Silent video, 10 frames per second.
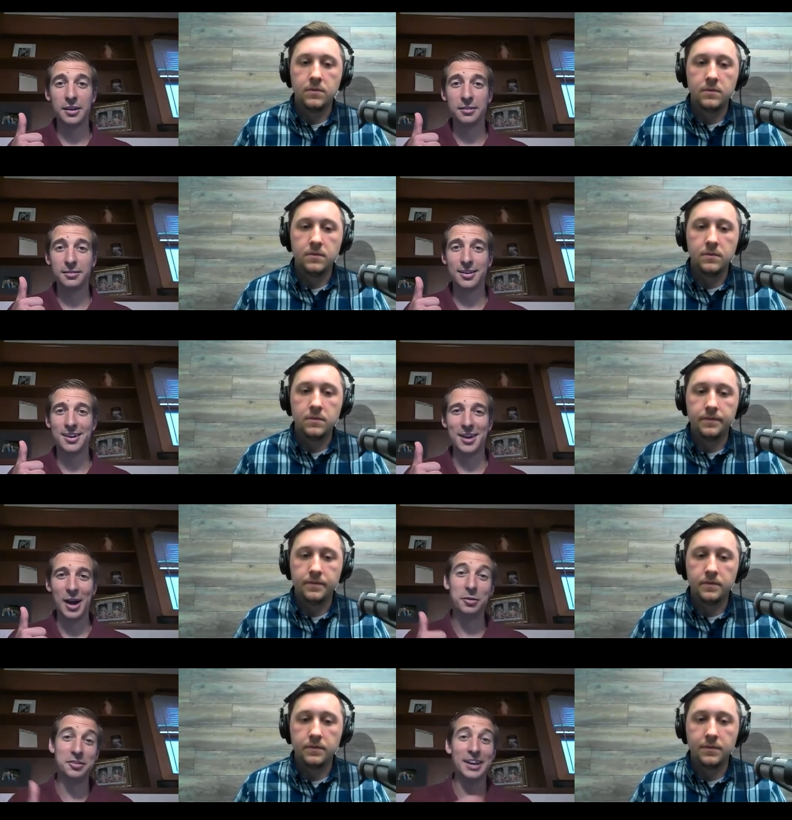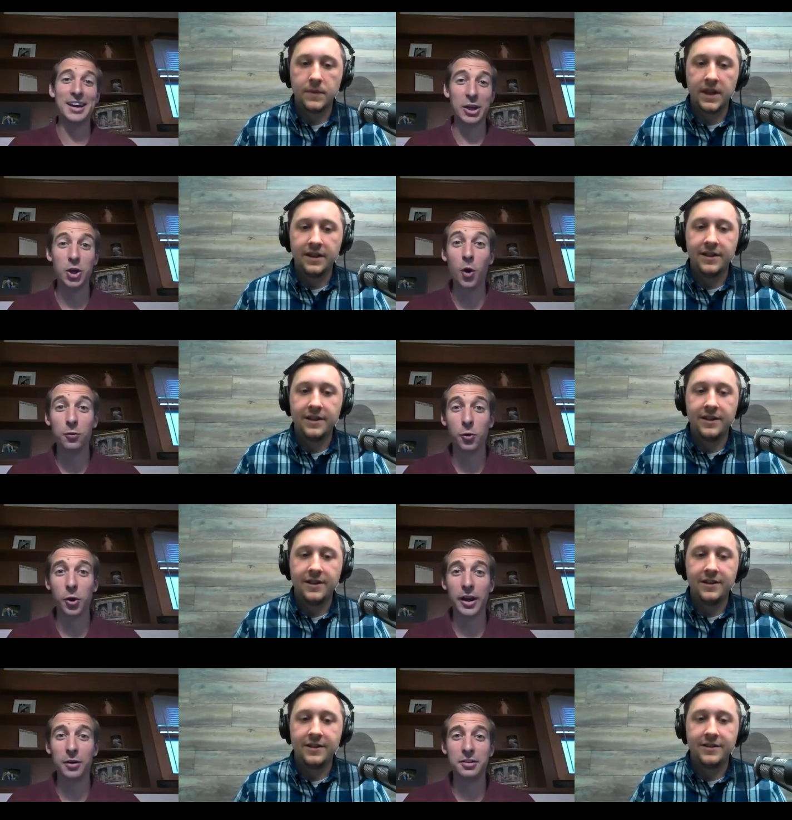Speaker 1: say, I would say kind of
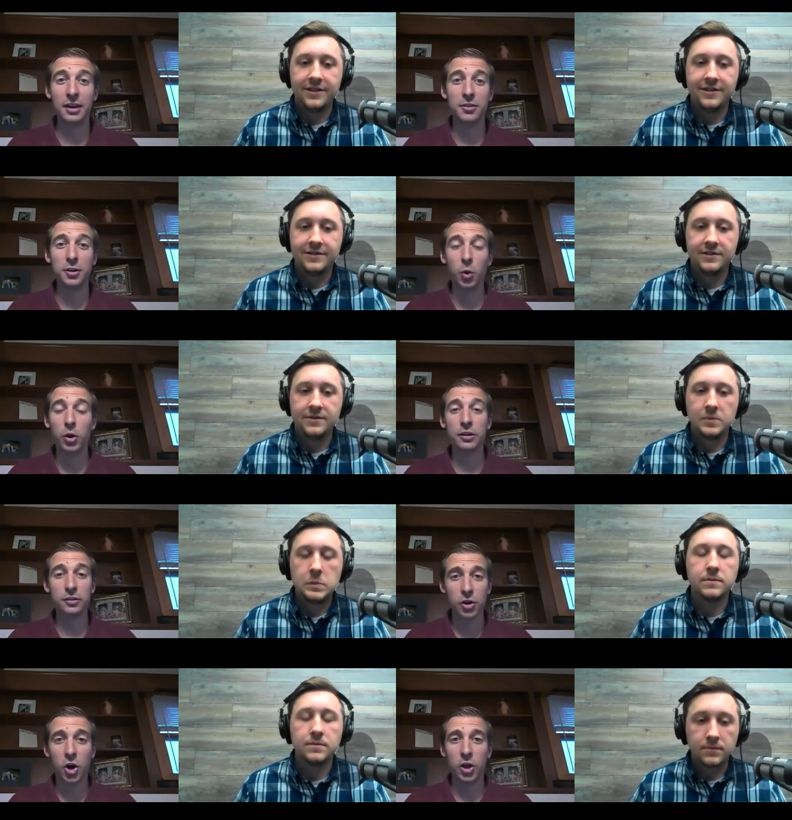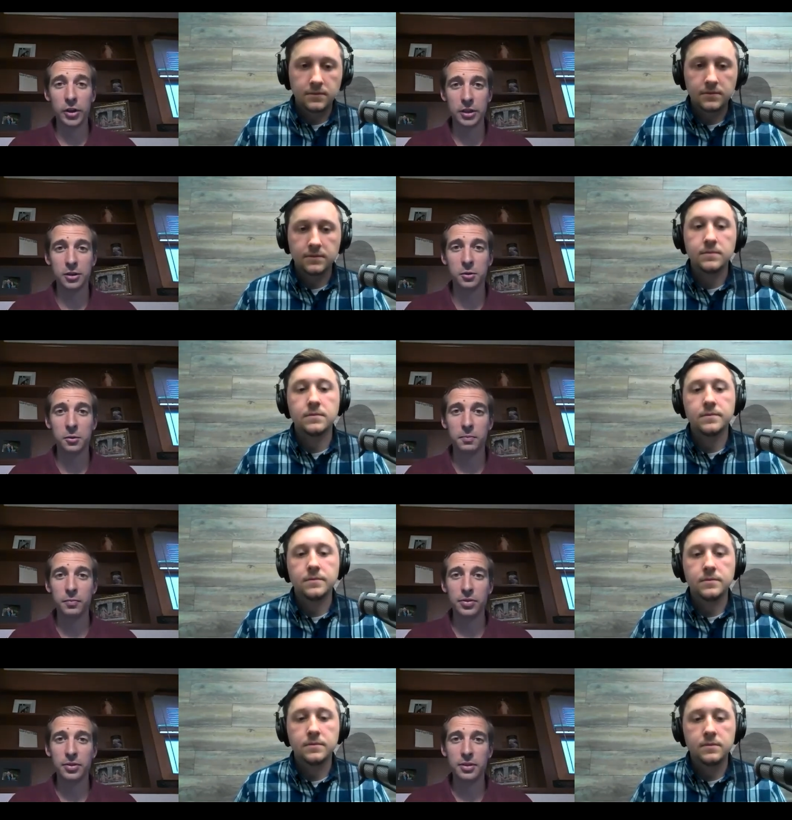go for it. I would say if the Lord is calling
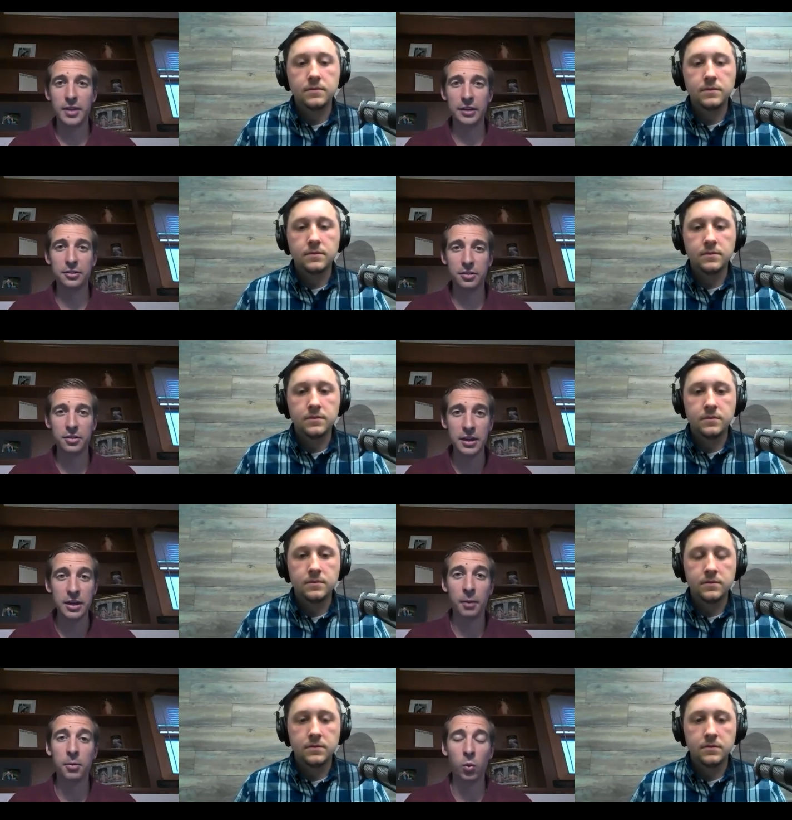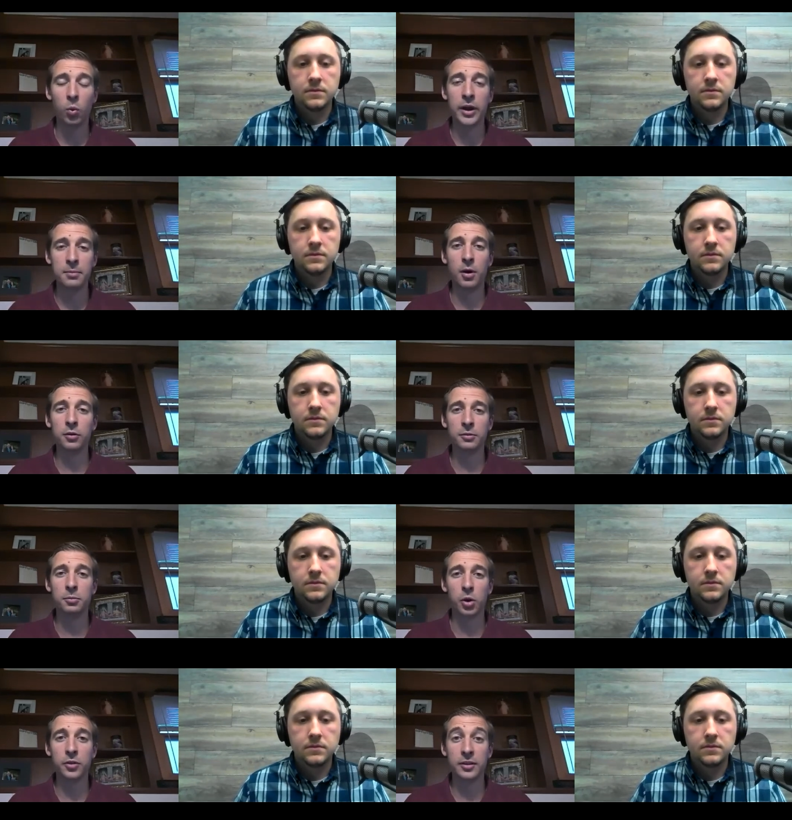you, that's the number one and
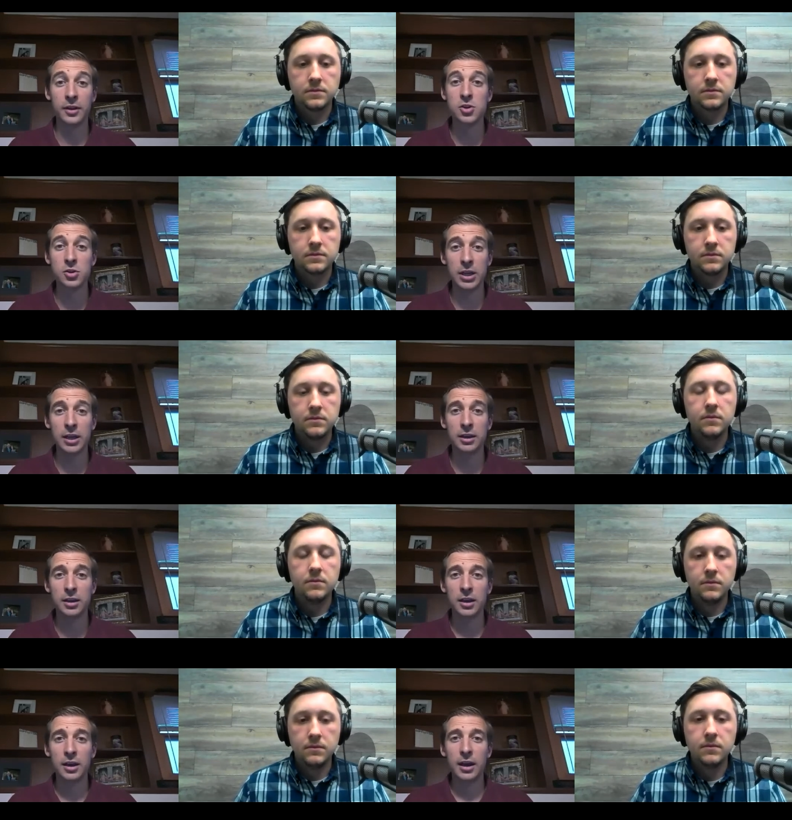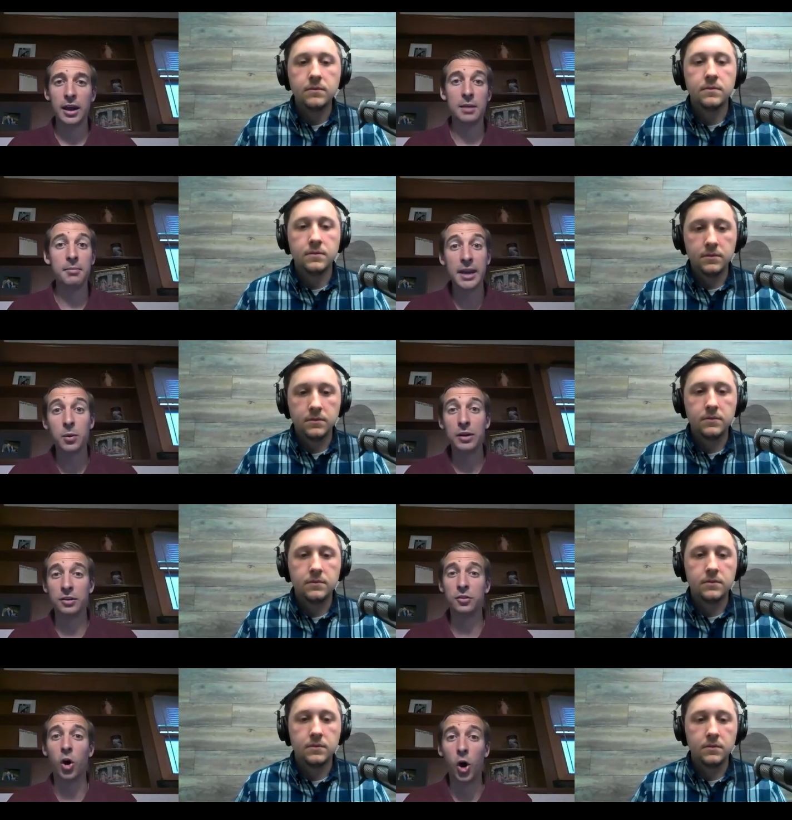most important thing that you need. And in
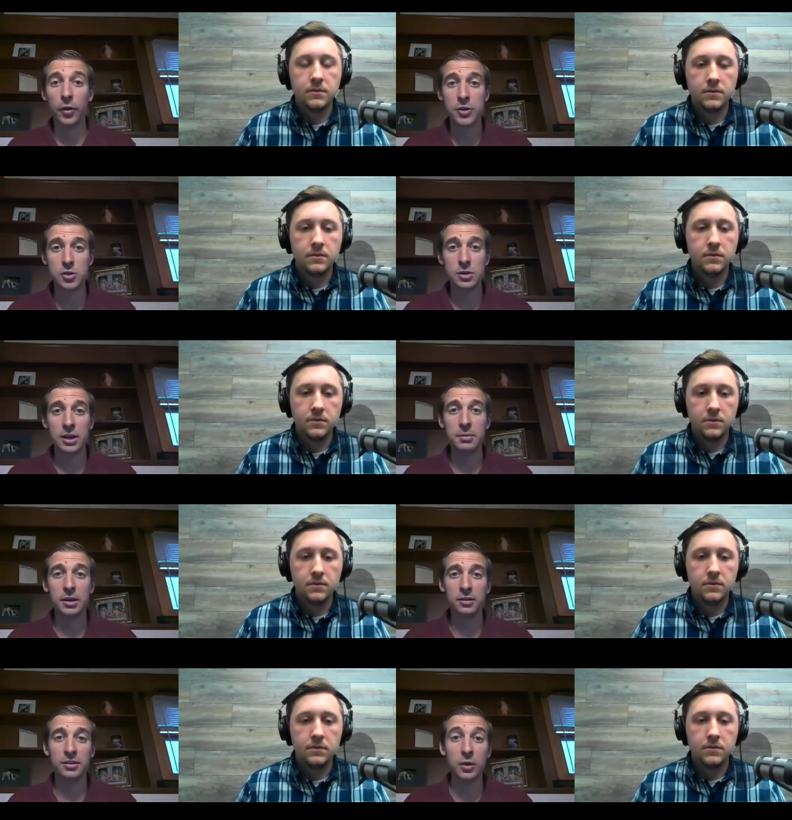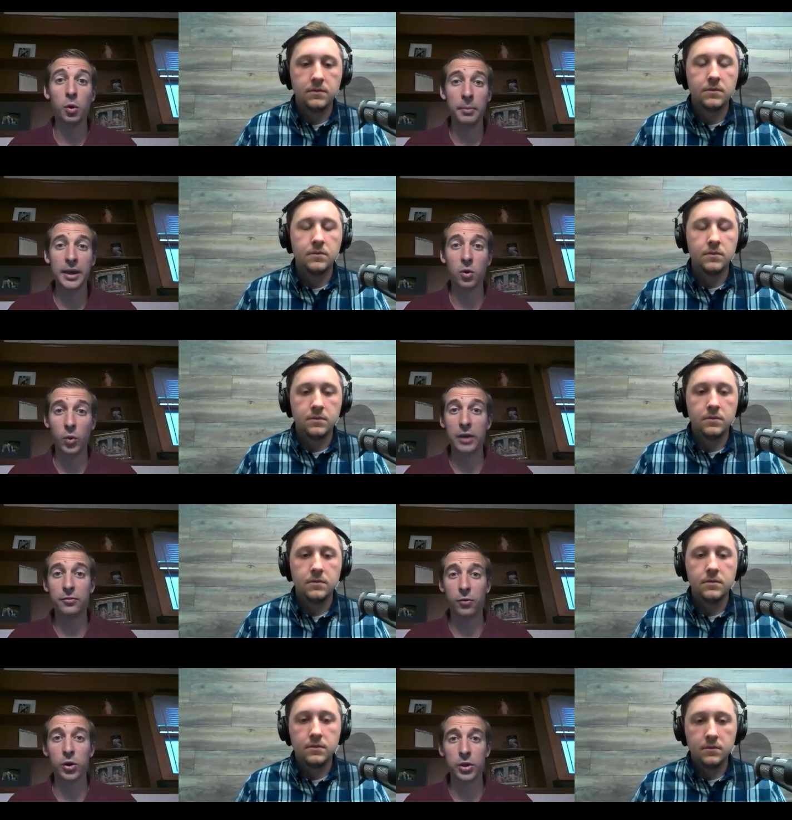many ways, it's all that you need because he will
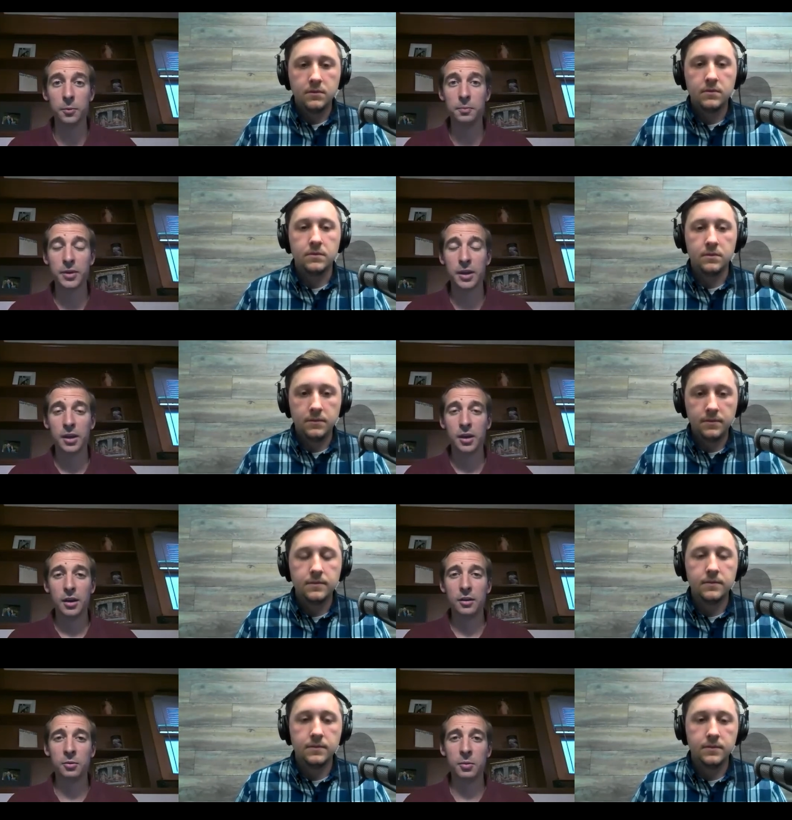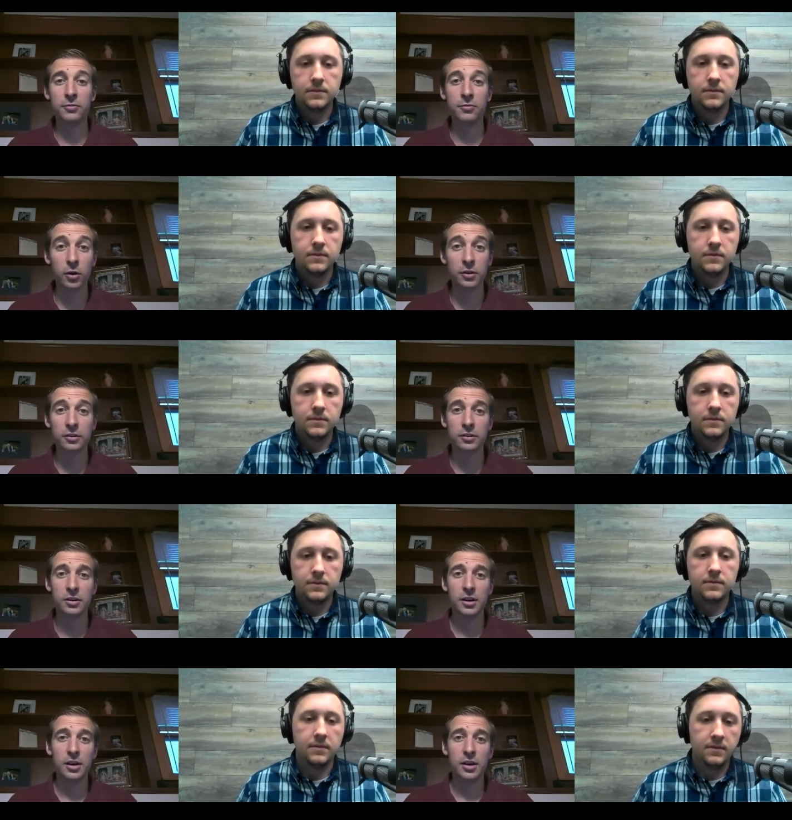make a way for you. And so my
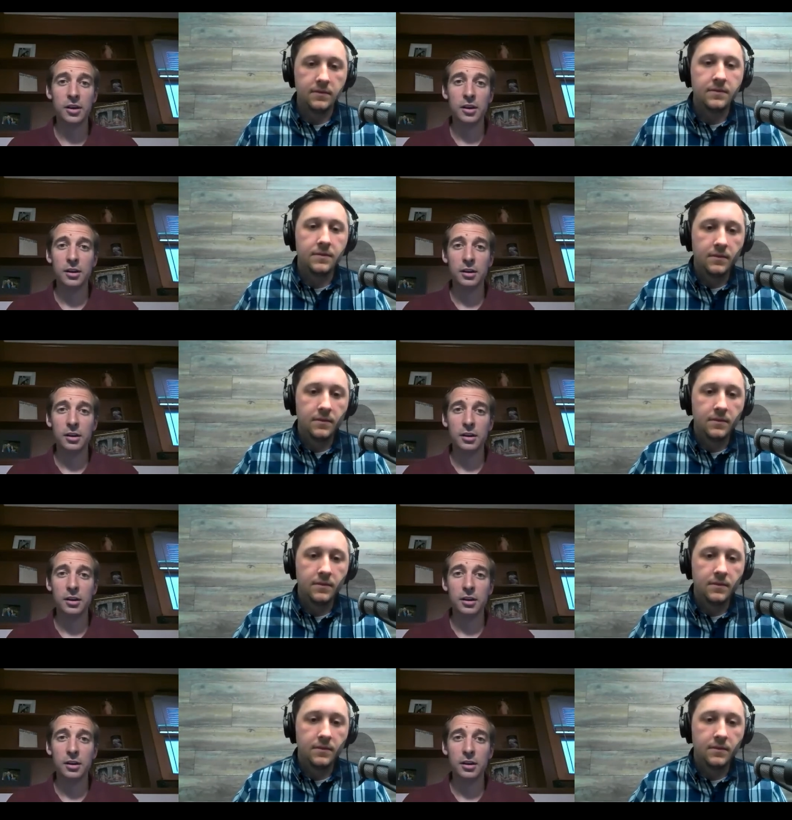first